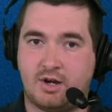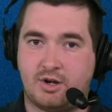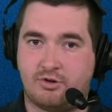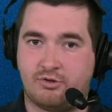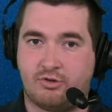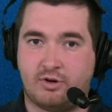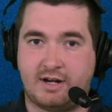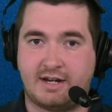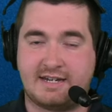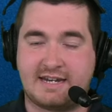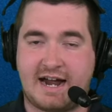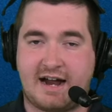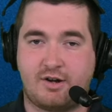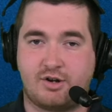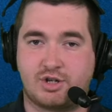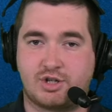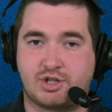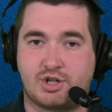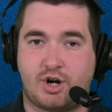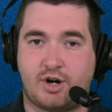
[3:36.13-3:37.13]
you're already down
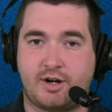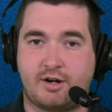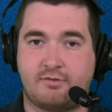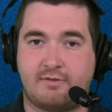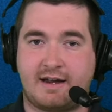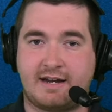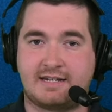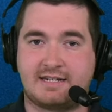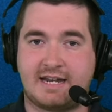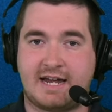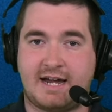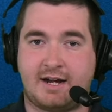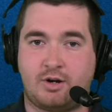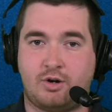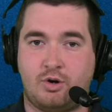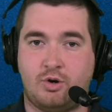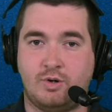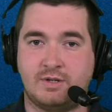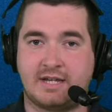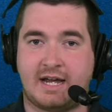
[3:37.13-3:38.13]
your starting right
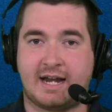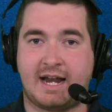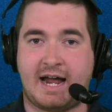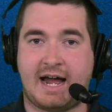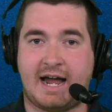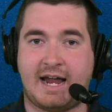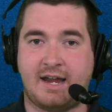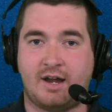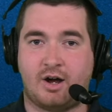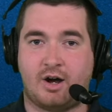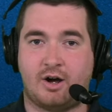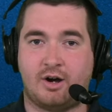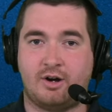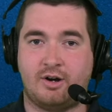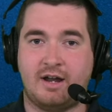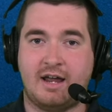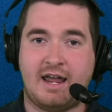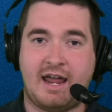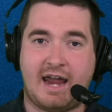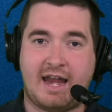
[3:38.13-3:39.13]
tackle, who's on IR,
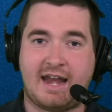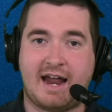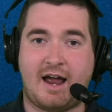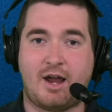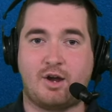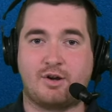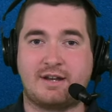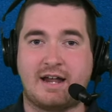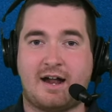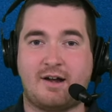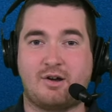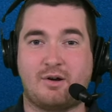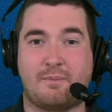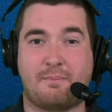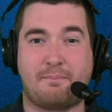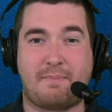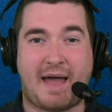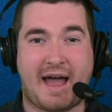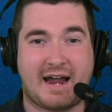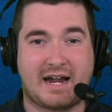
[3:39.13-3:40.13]
and now you're down your
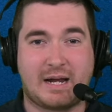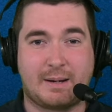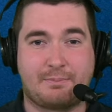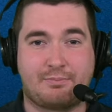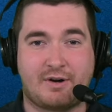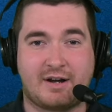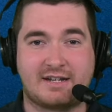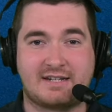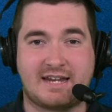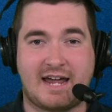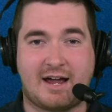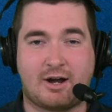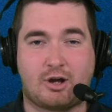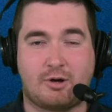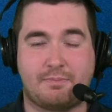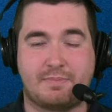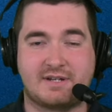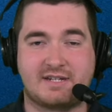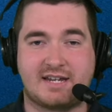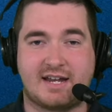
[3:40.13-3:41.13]
backup right
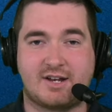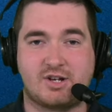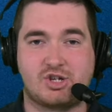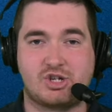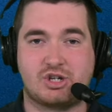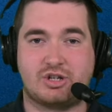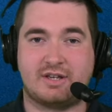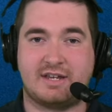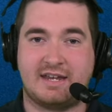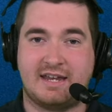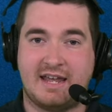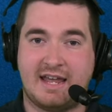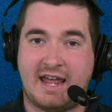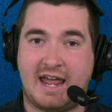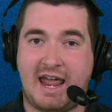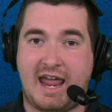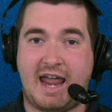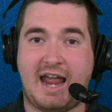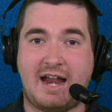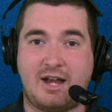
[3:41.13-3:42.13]
tackle potentially,
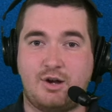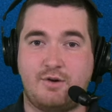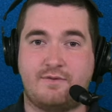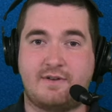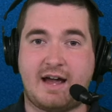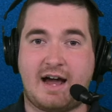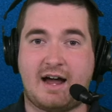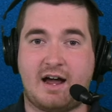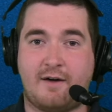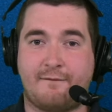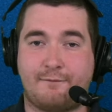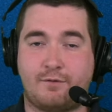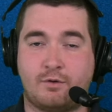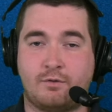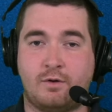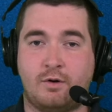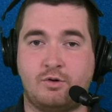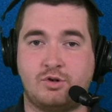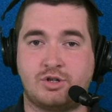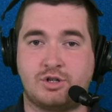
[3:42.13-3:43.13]
and you've got a
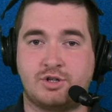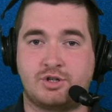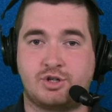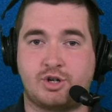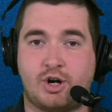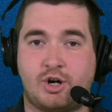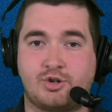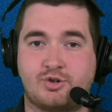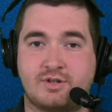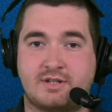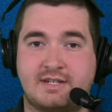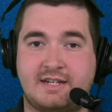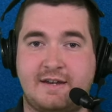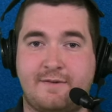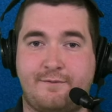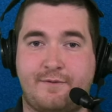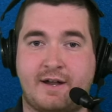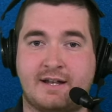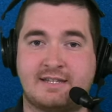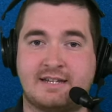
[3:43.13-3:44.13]
ferocious Chargers
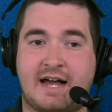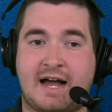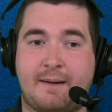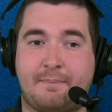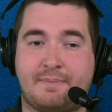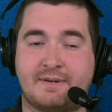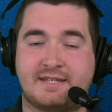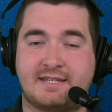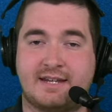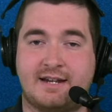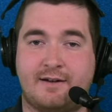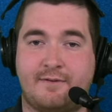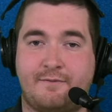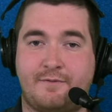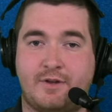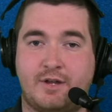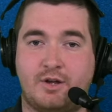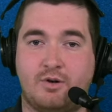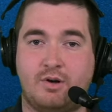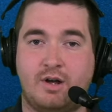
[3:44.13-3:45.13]
defense opposite of
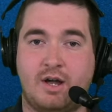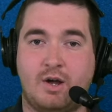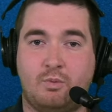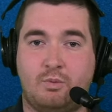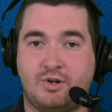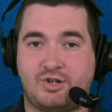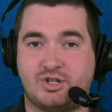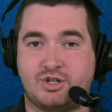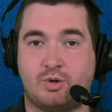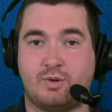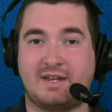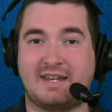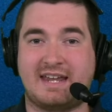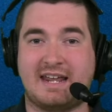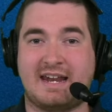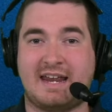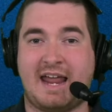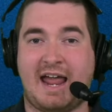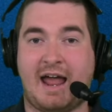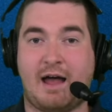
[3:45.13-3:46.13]
you, which is only
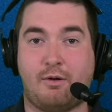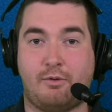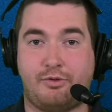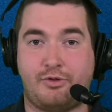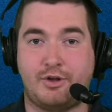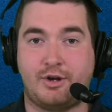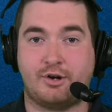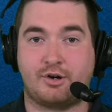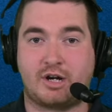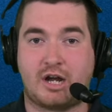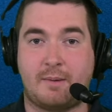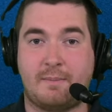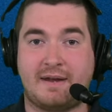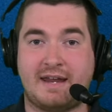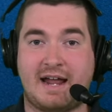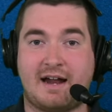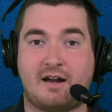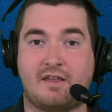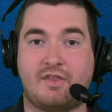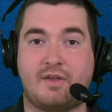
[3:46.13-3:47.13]
getting healthier coming
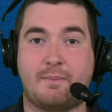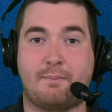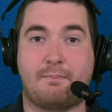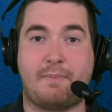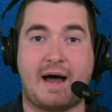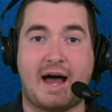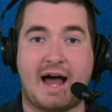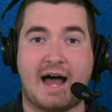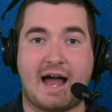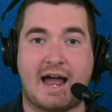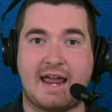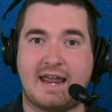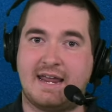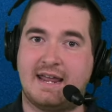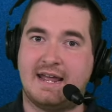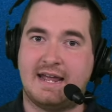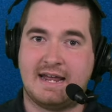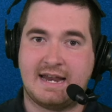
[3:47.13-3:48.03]
out of the bye.